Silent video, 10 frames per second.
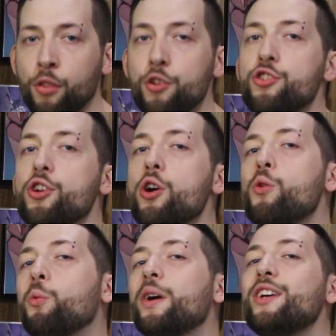The show
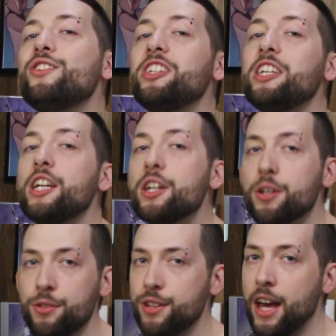was
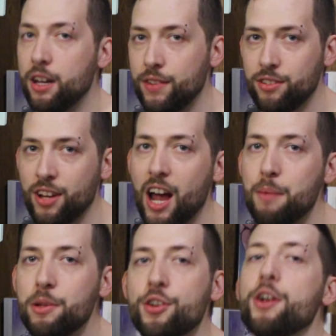years ahead of its
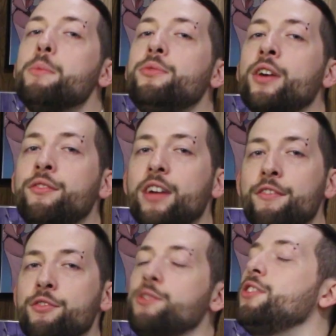time in terms of
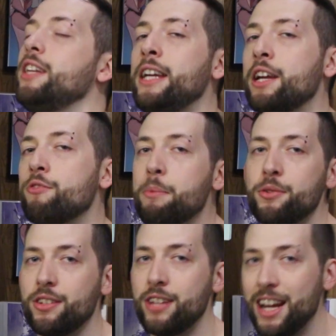diversity and
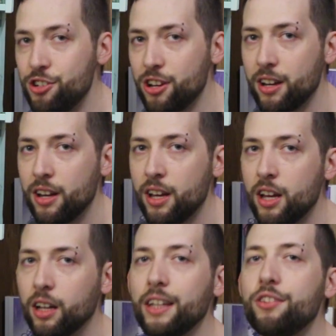representation.
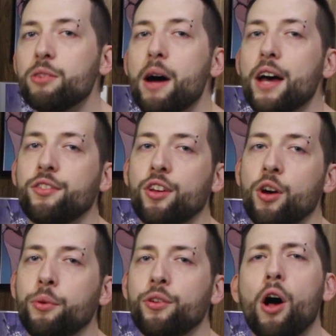Elisa
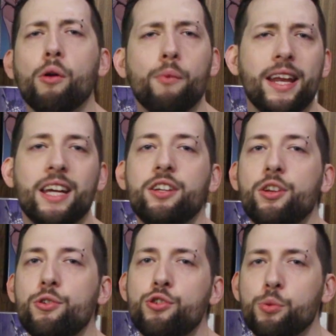Maza was already
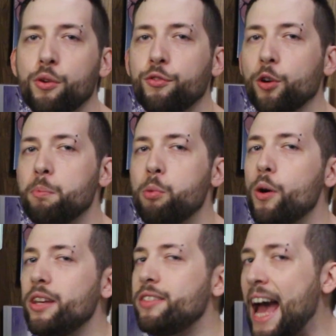unusual for a
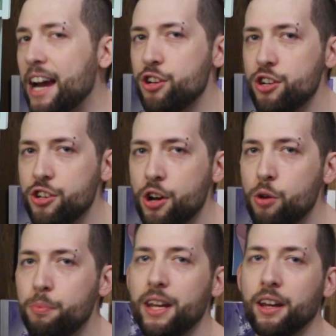boys' action
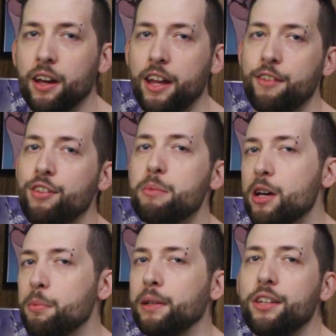show, being a
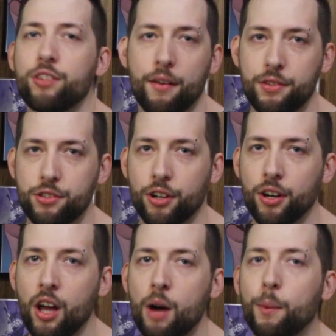female police
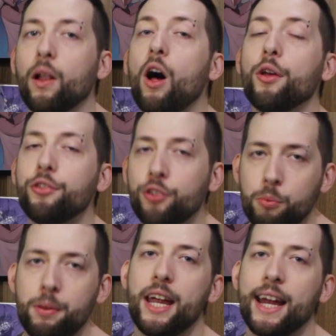officer, while
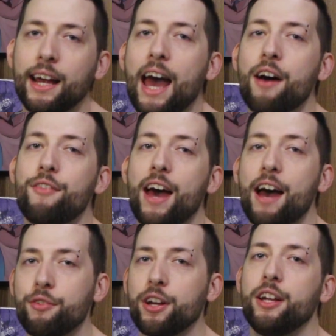also being of
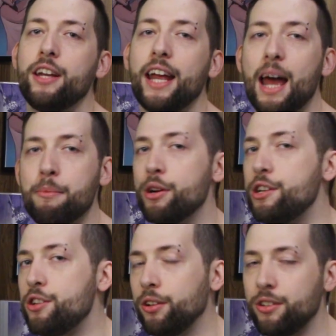African and
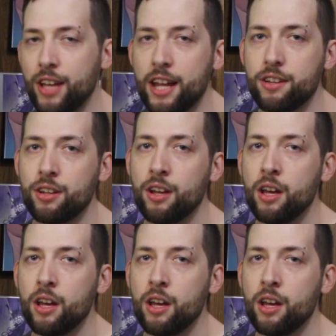Aboriginal descent.